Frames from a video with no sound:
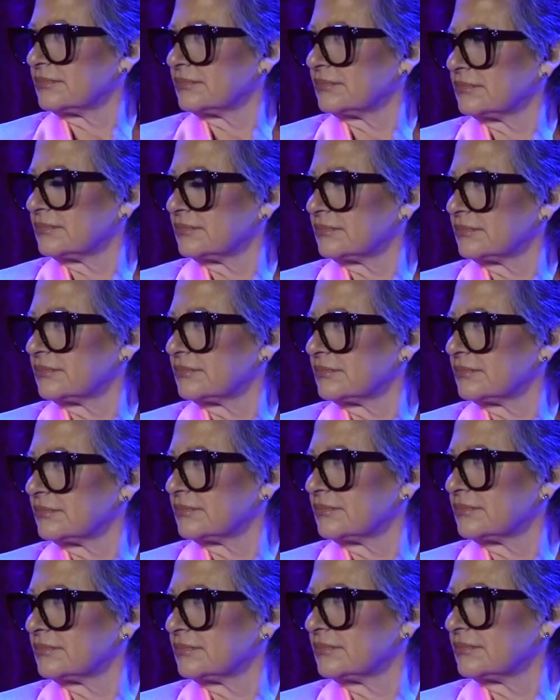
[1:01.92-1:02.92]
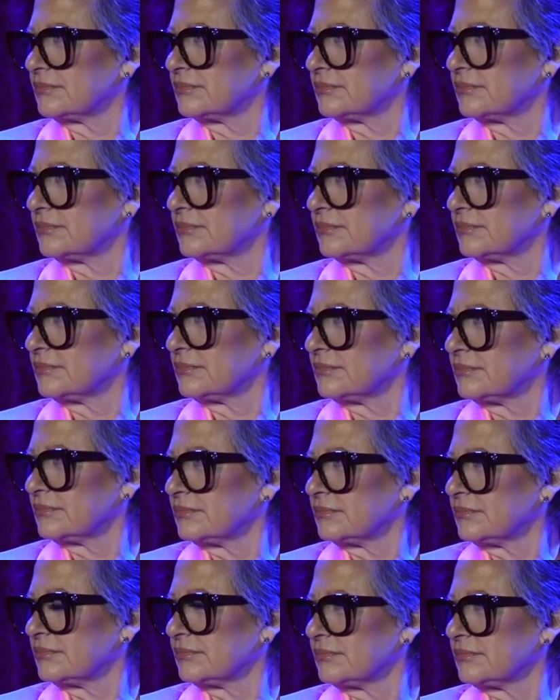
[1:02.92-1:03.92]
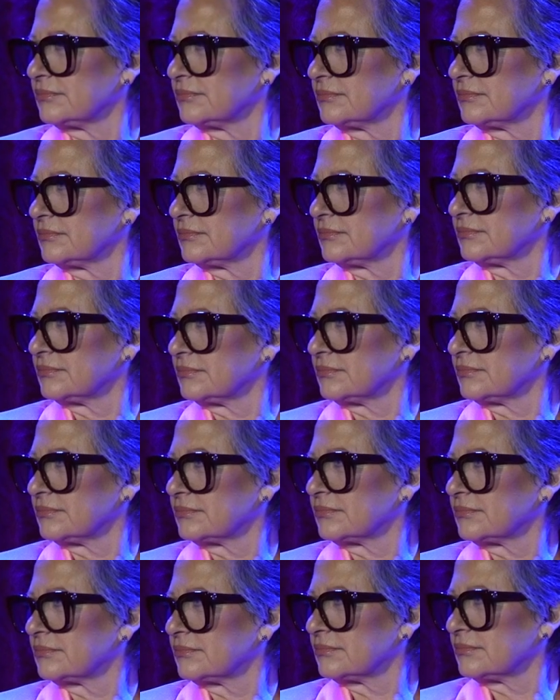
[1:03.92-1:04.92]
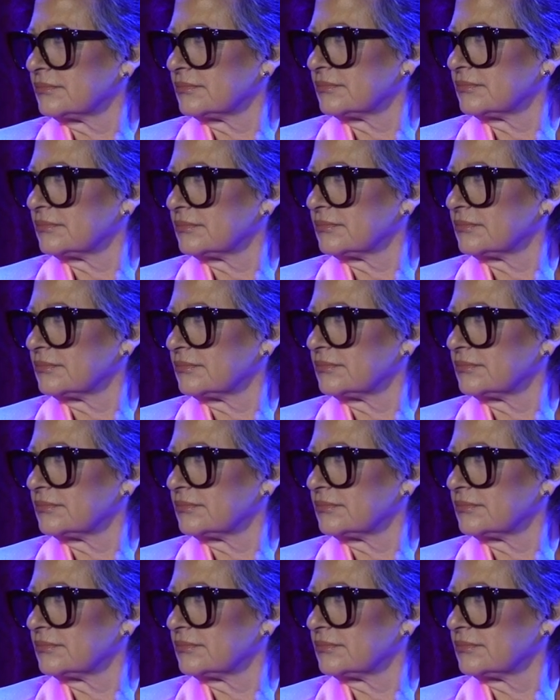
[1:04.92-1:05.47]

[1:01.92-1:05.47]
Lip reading: [no speech]